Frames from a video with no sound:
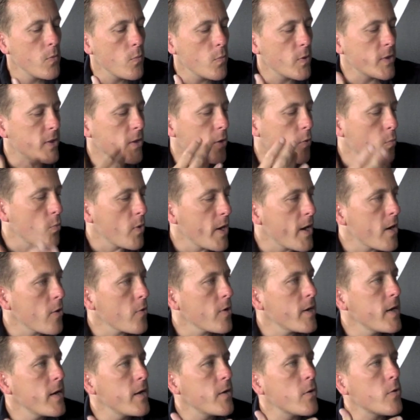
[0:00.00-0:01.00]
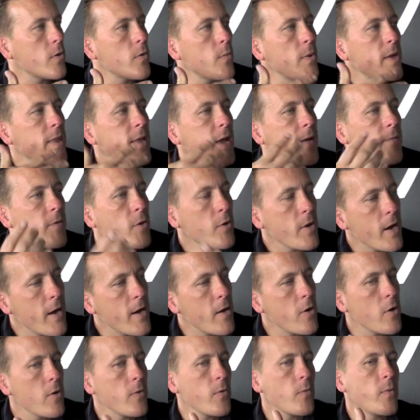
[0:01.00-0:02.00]
what they're wearing or the way they have their
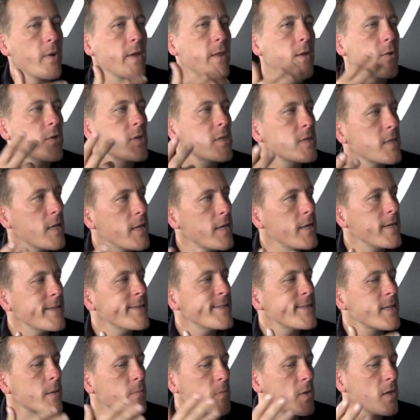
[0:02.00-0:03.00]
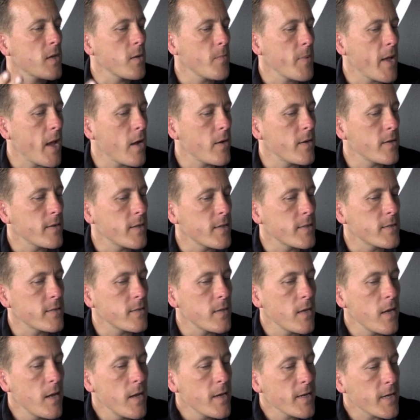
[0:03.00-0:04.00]
hair, the way they're sitting, something about it
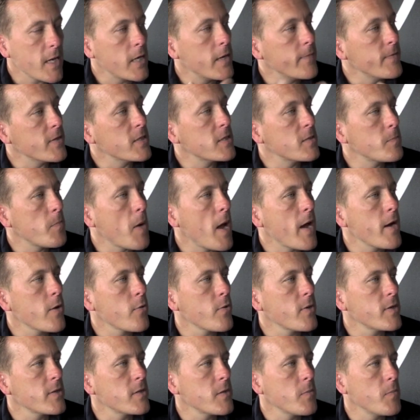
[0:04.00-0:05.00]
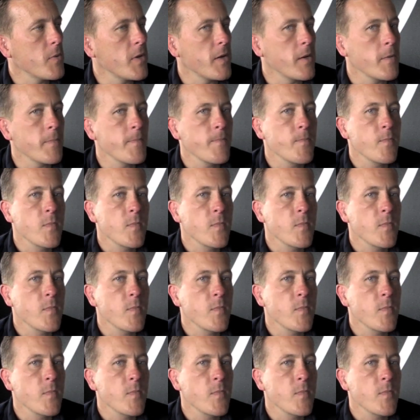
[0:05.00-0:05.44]
that's kind of inspiring to me,